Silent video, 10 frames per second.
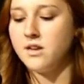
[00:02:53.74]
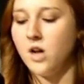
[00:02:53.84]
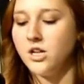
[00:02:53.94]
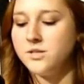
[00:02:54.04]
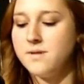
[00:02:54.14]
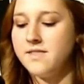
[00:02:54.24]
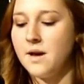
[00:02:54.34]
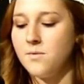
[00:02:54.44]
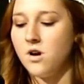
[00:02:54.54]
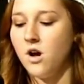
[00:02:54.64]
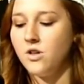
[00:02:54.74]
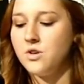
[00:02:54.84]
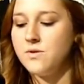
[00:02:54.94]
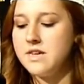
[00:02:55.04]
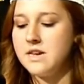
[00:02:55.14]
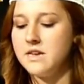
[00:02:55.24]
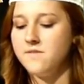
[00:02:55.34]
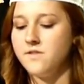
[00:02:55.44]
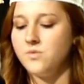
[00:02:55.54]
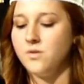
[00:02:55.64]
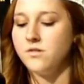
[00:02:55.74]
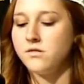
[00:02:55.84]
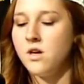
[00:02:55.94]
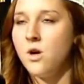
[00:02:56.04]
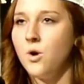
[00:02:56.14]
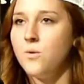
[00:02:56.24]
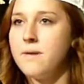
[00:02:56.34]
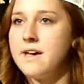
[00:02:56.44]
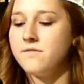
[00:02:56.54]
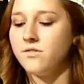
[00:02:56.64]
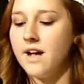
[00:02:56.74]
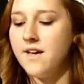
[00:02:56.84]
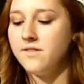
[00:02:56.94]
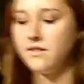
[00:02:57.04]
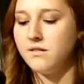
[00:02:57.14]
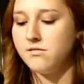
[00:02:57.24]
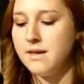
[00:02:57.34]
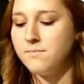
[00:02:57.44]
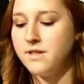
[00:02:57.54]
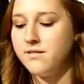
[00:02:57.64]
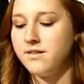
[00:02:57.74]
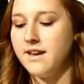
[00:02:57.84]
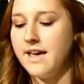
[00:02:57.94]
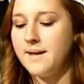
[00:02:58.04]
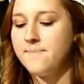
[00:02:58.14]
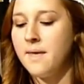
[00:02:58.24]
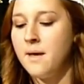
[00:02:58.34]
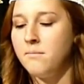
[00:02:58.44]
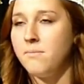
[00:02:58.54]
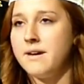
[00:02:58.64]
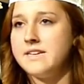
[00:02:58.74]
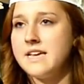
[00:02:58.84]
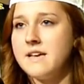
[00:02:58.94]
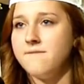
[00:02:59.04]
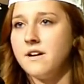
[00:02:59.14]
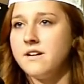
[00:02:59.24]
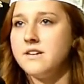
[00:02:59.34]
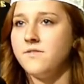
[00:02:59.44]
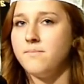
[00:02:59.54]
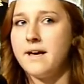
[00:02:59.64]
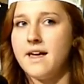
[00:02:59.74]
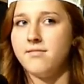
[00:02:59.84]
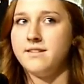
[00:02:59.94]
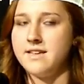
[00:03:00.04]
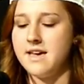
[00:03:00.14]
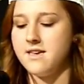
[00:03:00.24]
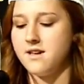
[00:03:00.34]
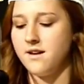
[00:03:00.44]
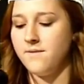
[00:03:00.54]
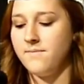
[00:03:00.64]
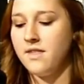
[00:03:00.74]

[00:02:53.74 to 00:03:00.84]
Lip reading: acknowledgement that we are all unique individuals who may have arrived at the same place today, but by taking very different paths to get here.